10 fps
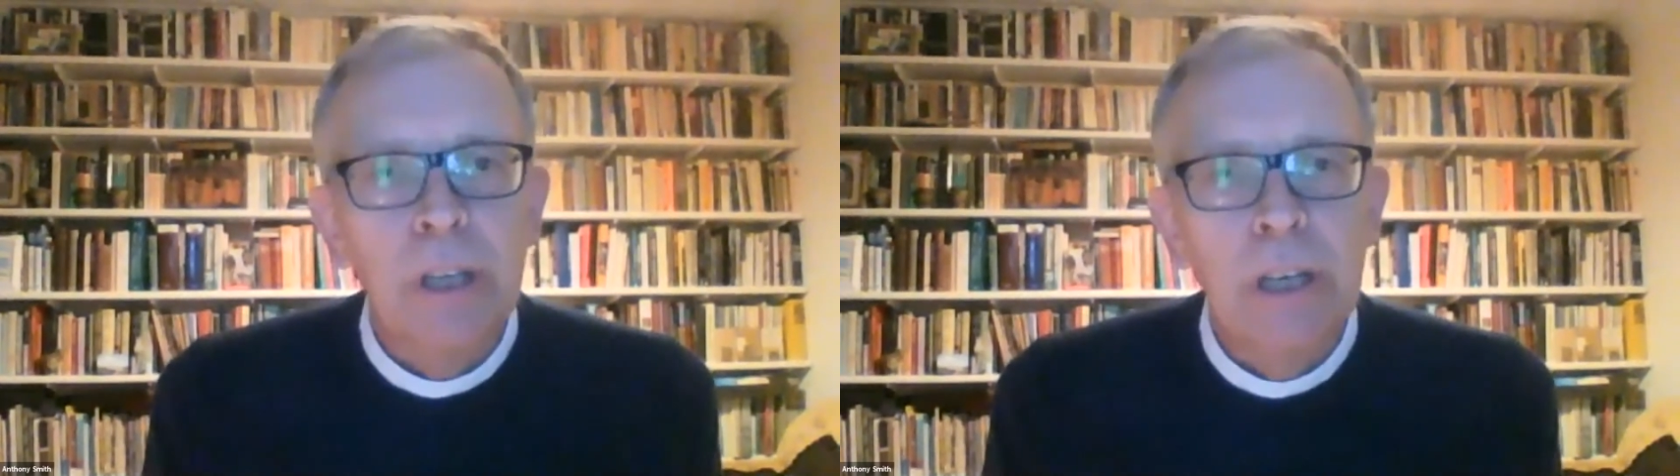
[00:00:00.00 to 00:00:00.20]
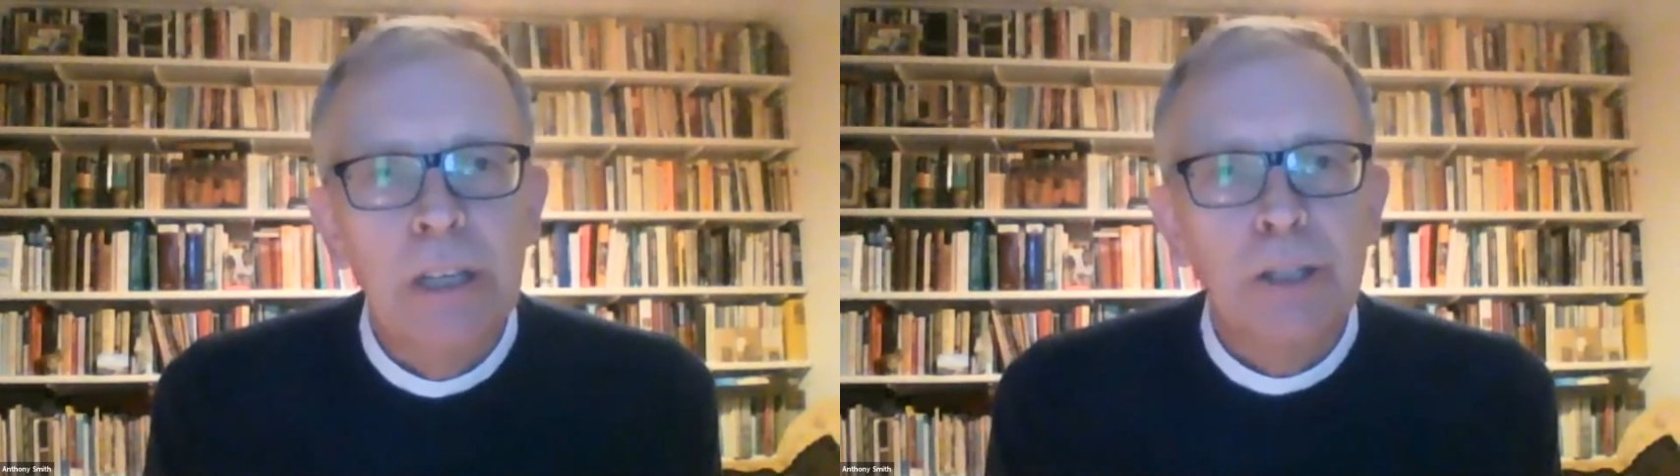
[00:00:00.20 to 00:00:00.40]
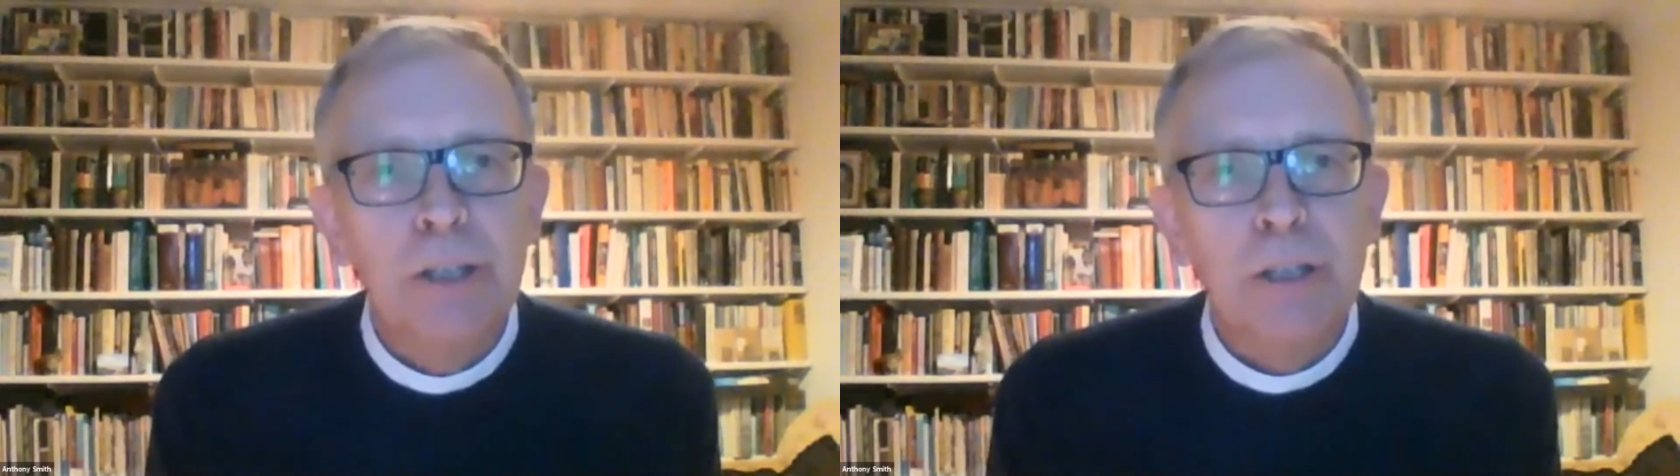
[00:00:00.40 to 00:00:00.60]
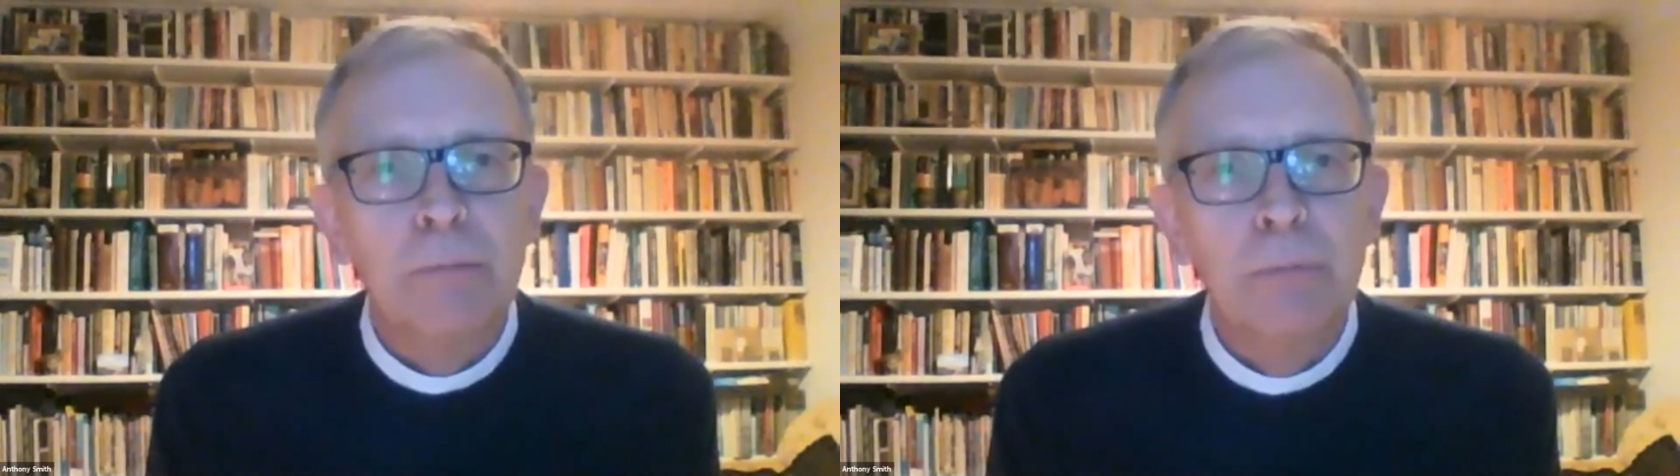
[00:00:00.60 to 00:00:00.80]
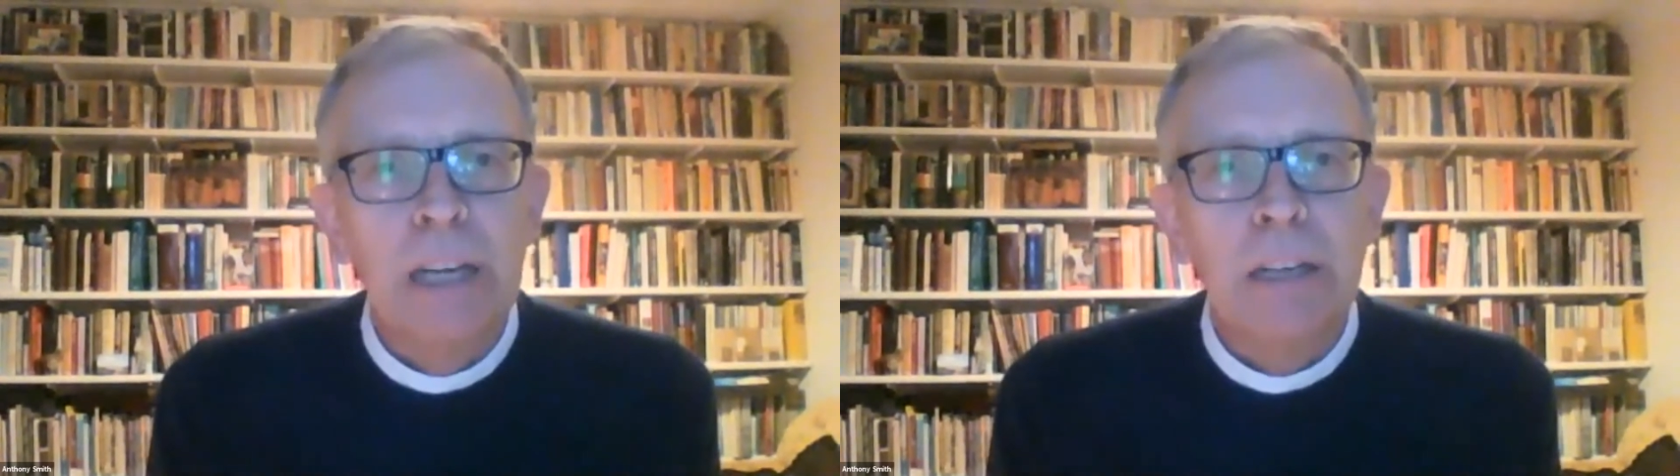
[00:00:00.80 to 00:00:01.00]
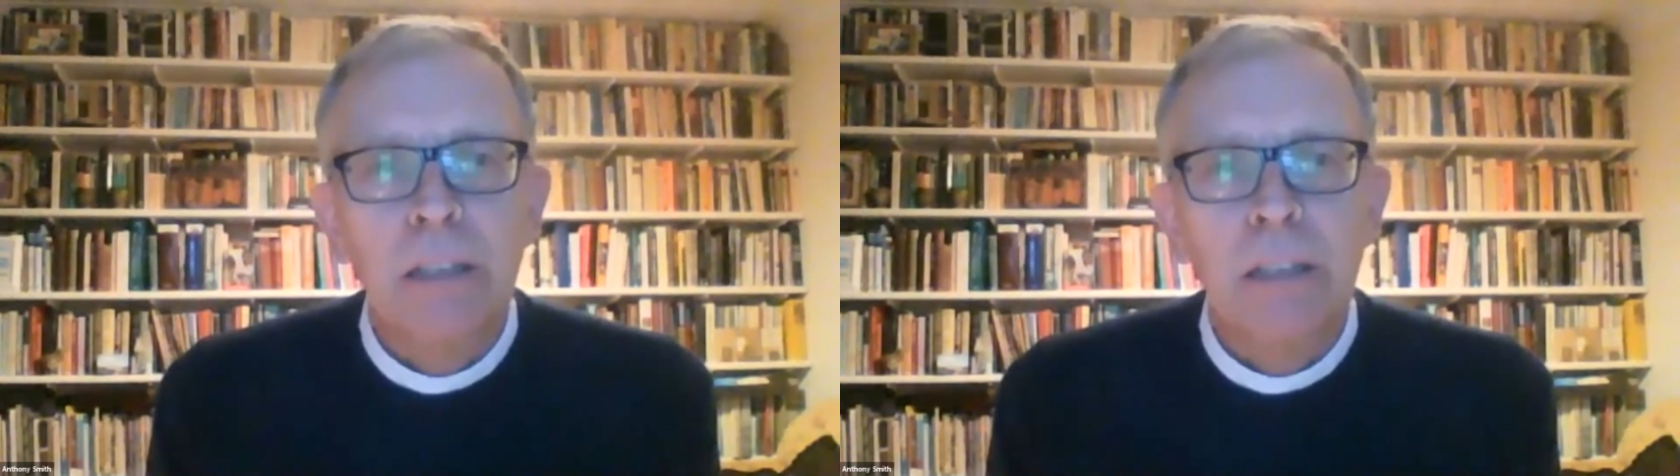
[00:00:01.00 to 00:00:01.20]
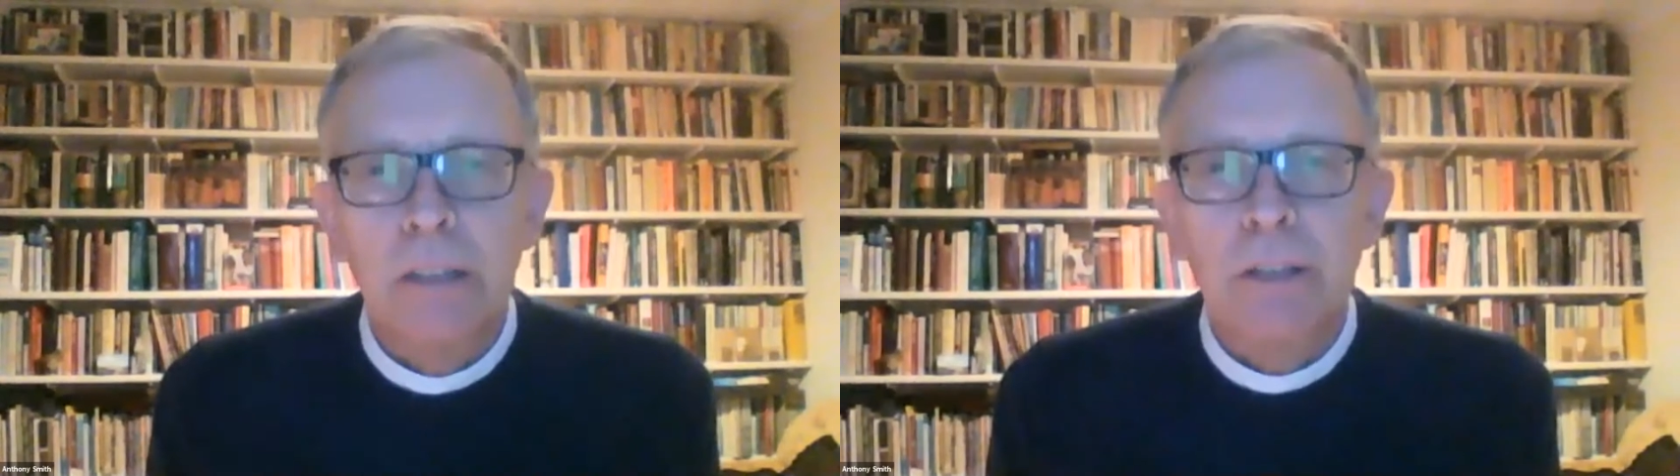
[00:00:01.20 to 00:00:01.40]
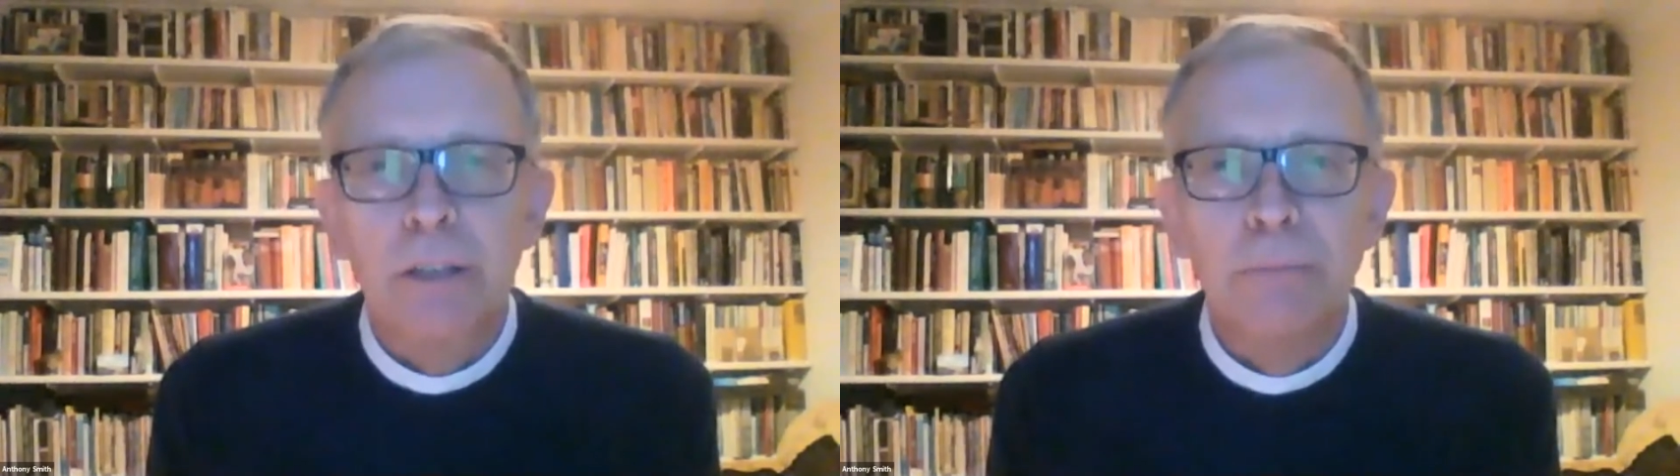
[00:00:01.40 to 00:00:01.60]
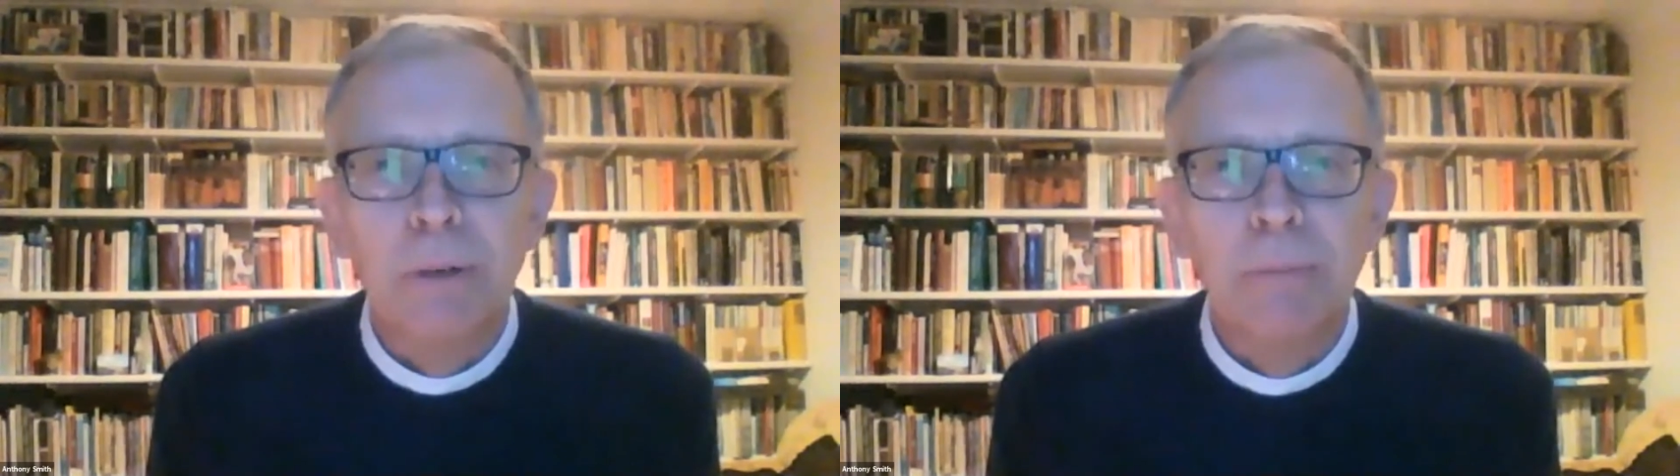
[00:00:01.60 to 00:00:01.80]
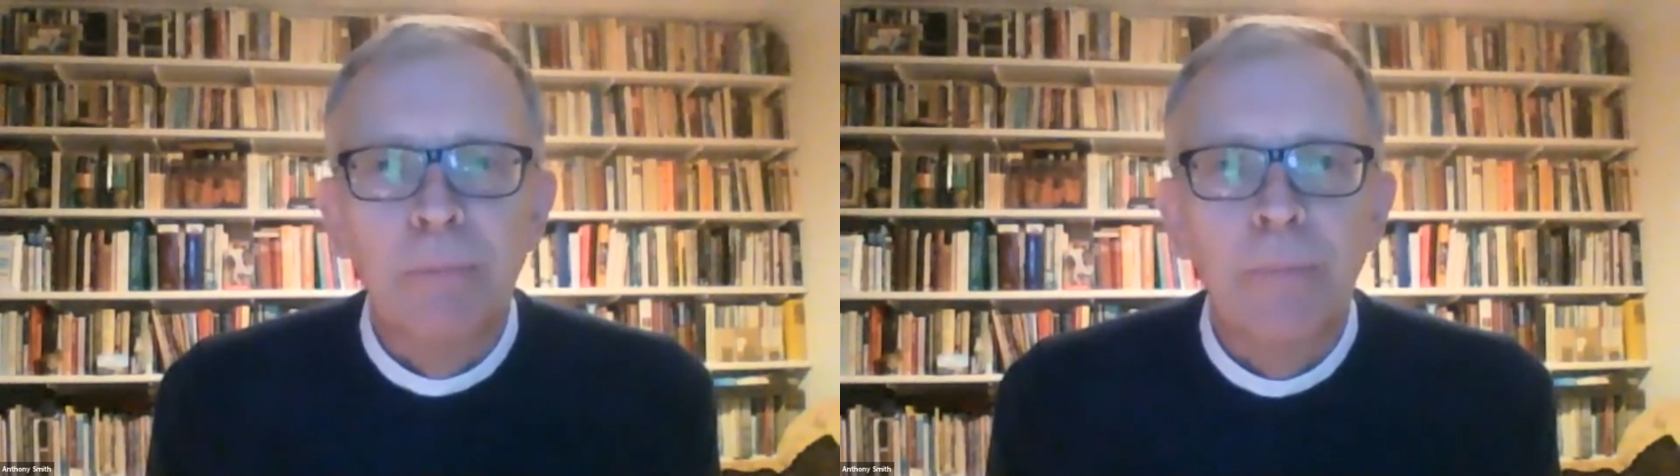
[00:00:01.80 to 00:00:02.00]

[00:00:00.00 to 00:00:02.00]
is mandatum.